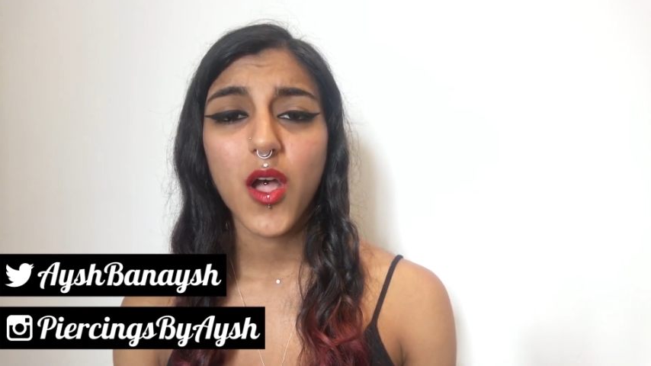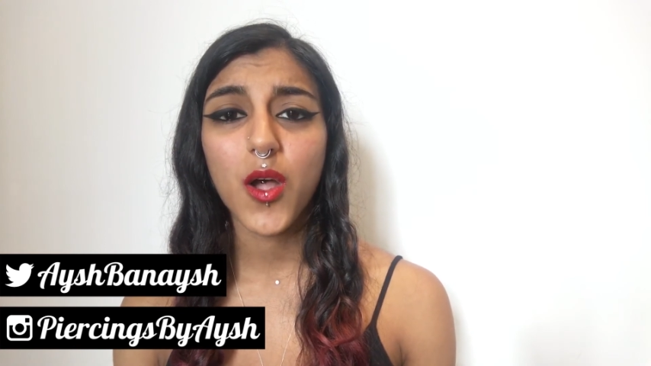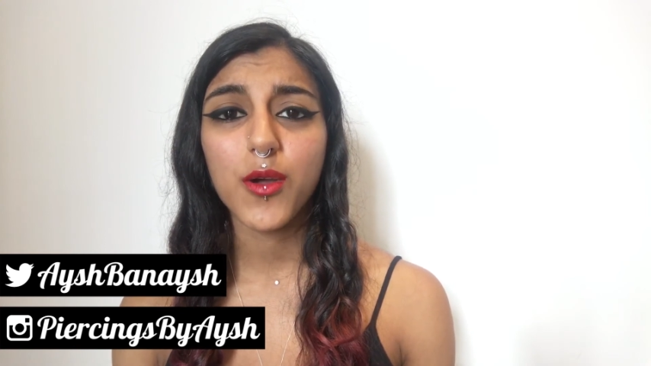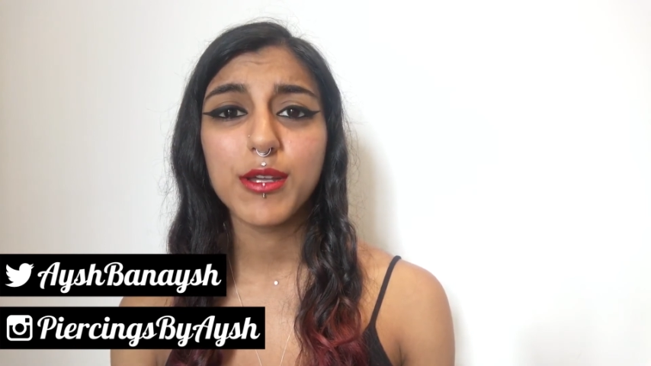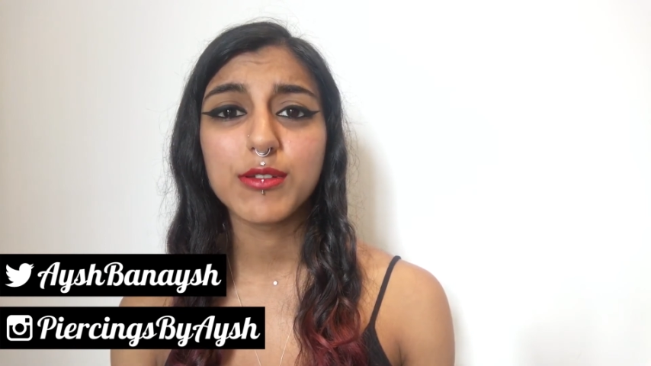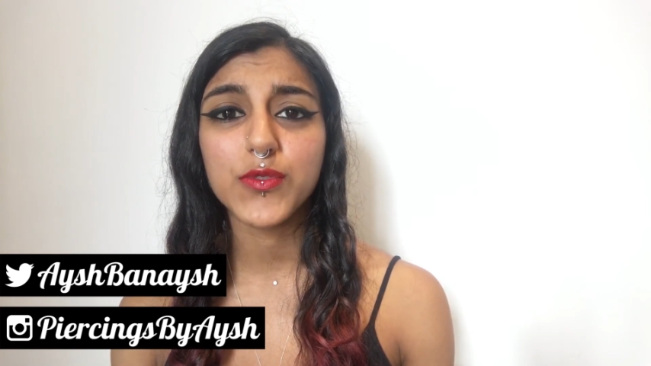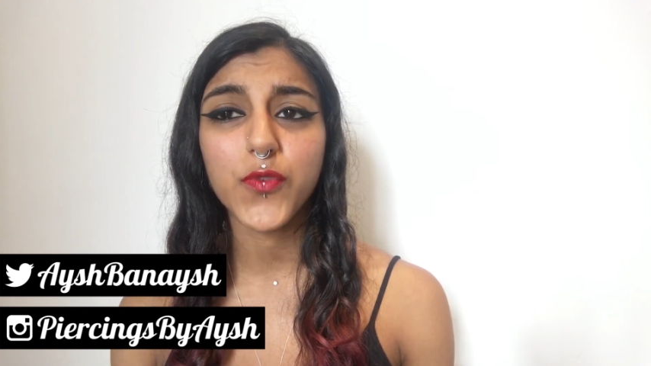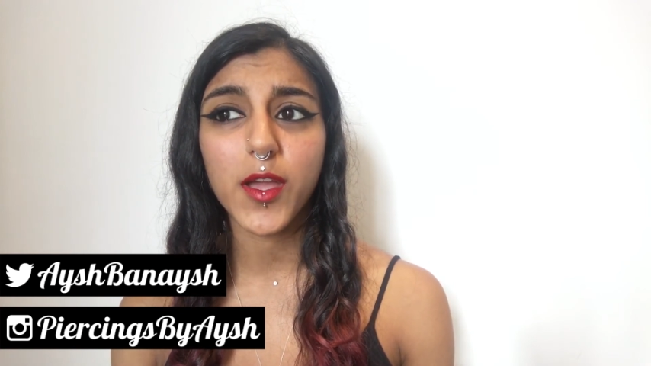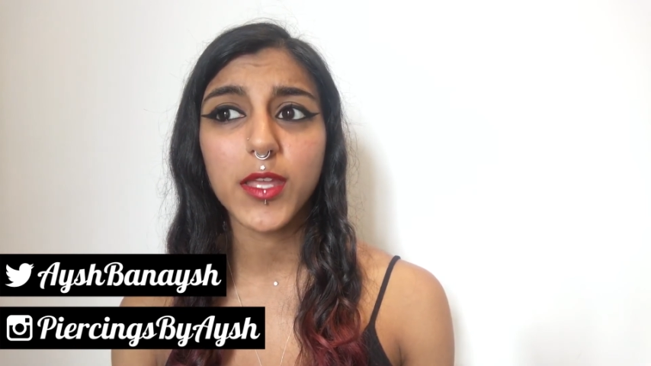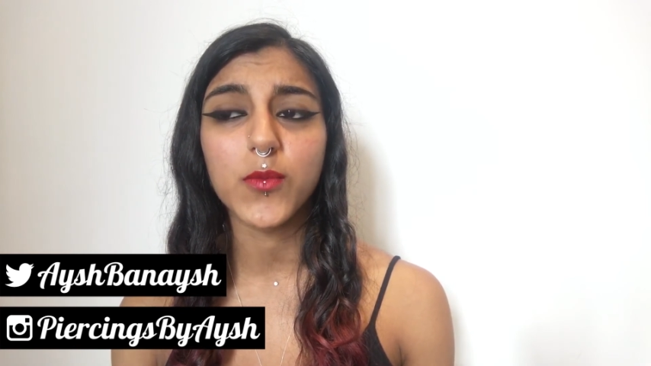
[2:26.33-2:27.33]
oh, it was
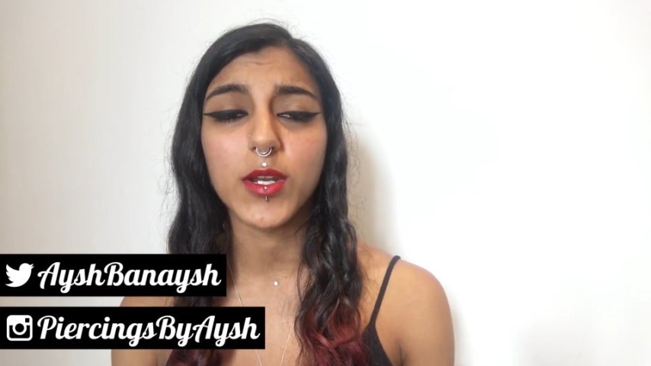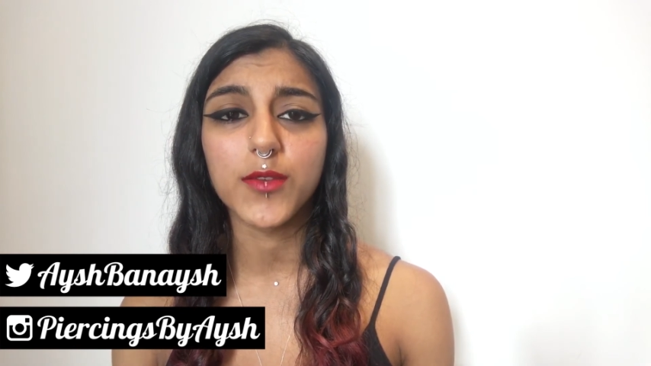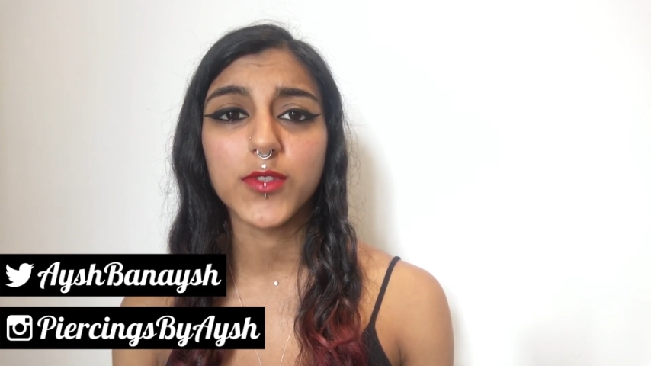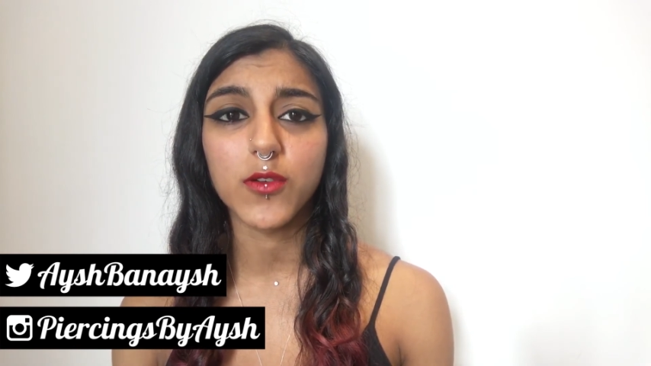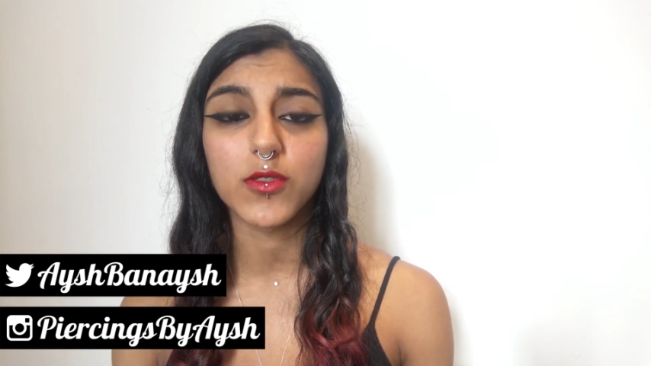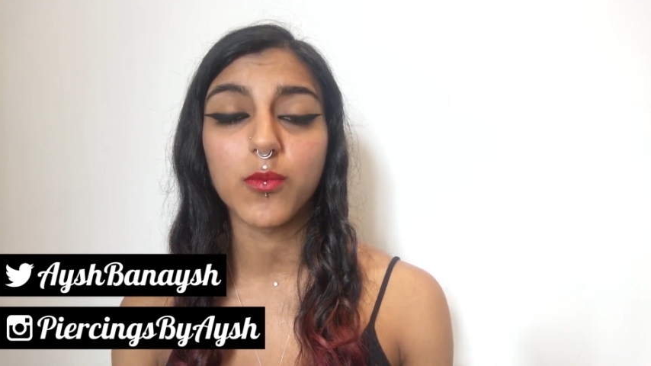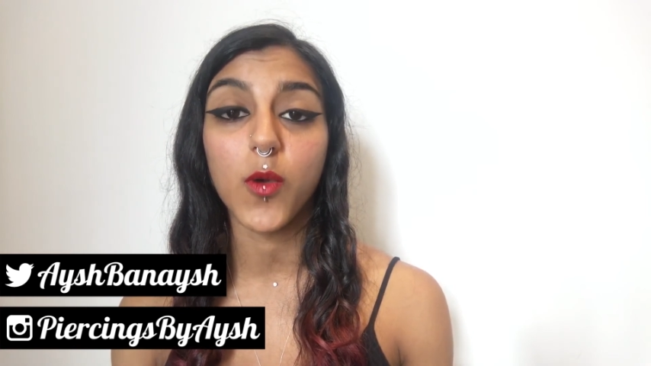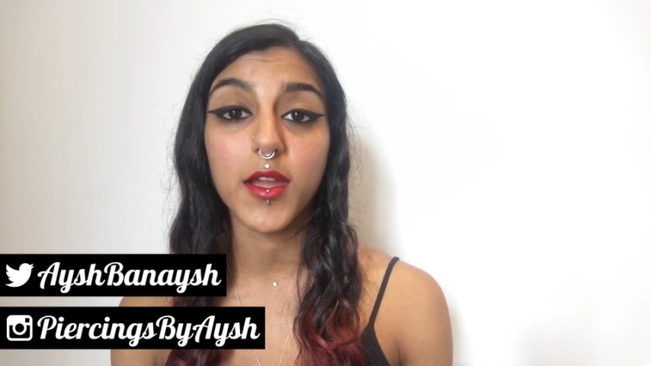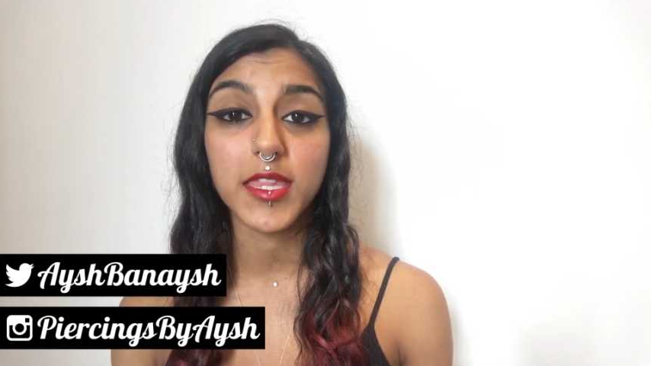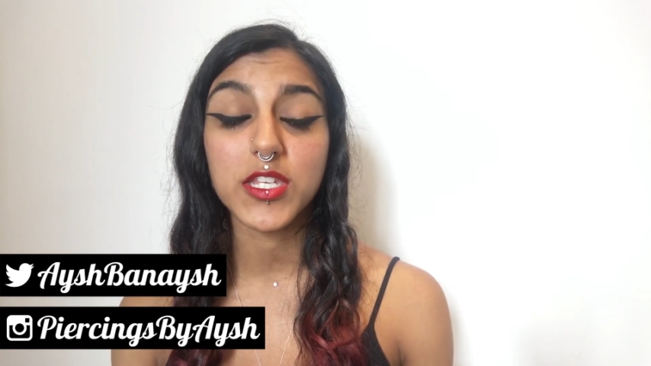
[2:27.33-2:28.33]
fine, when I've told them
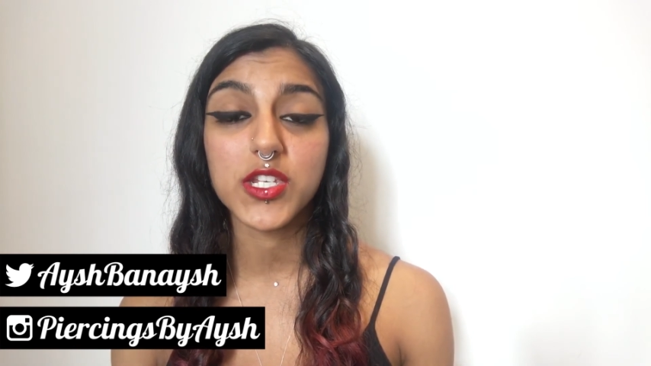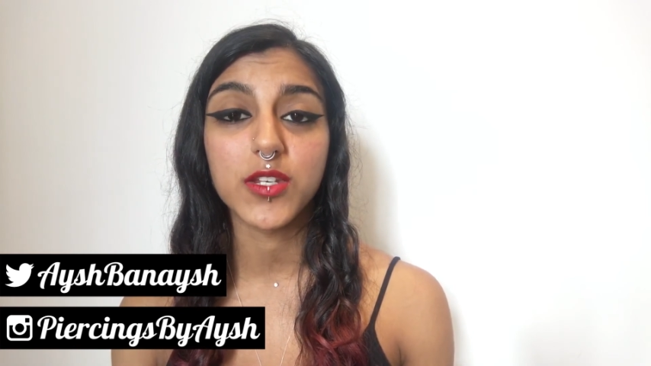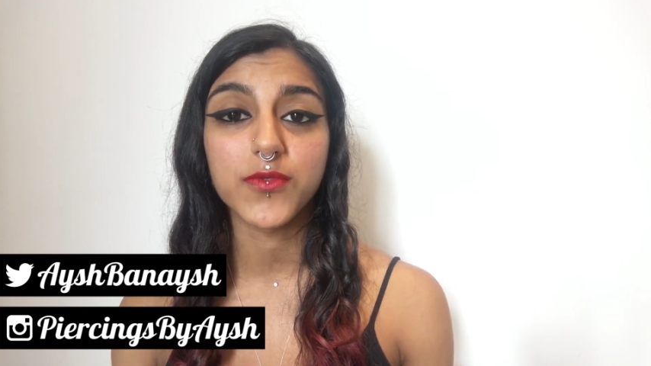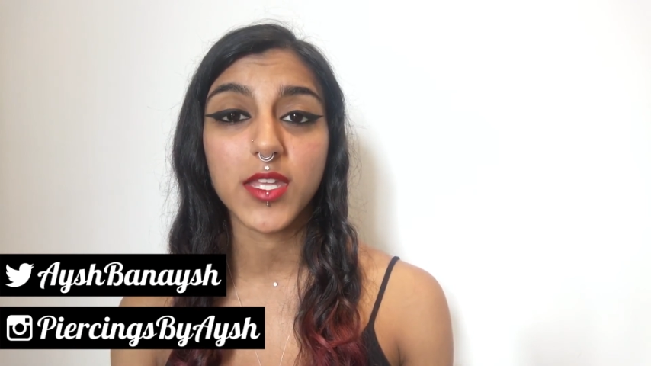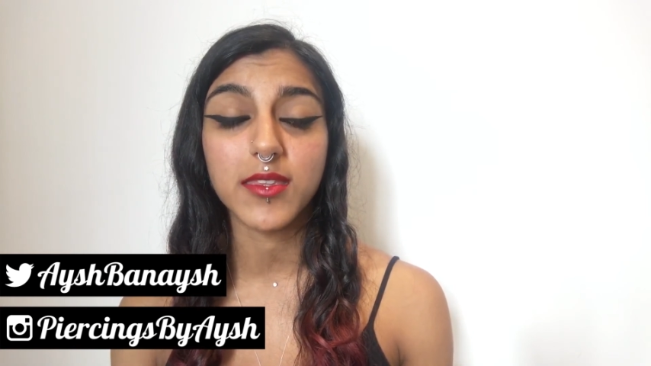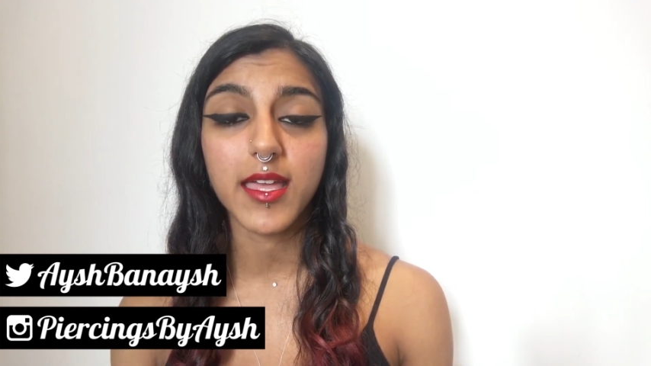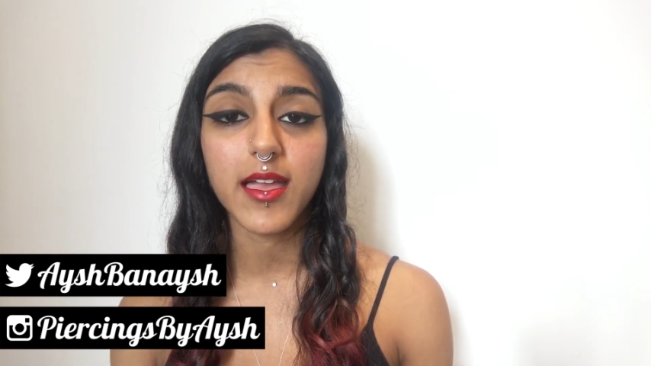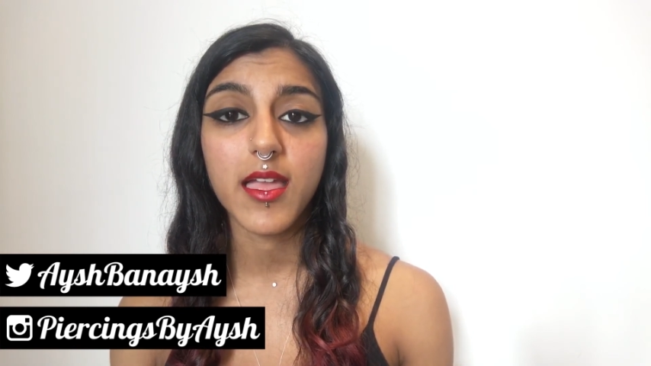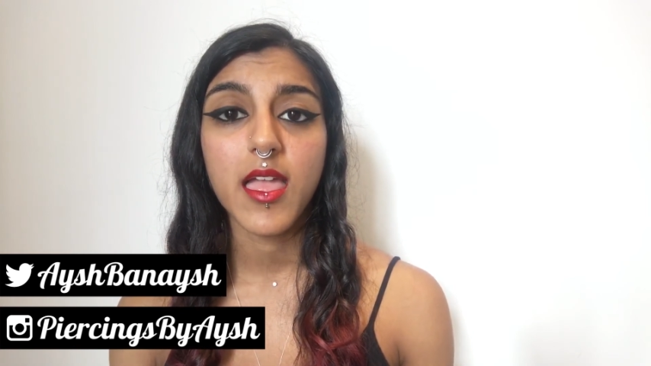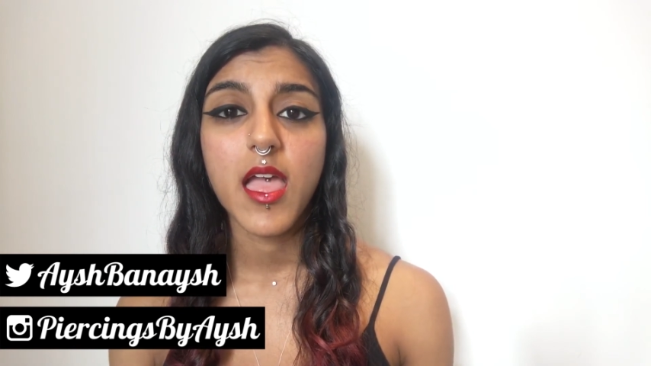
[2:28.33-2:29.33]
why they shouldn't have done that,